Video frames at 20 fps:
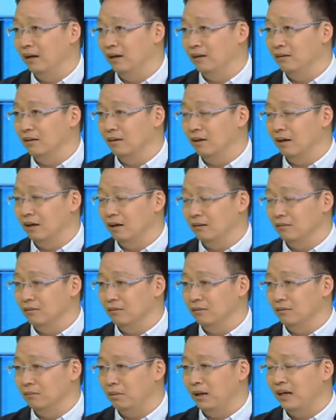
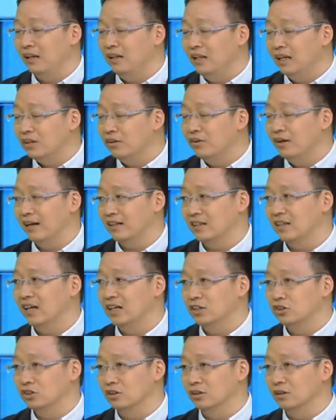and pay little
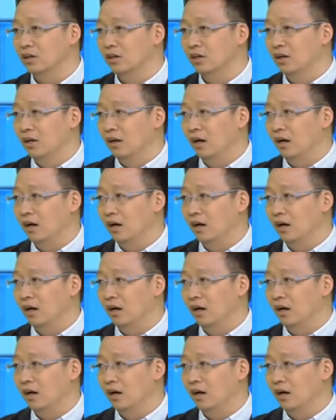attention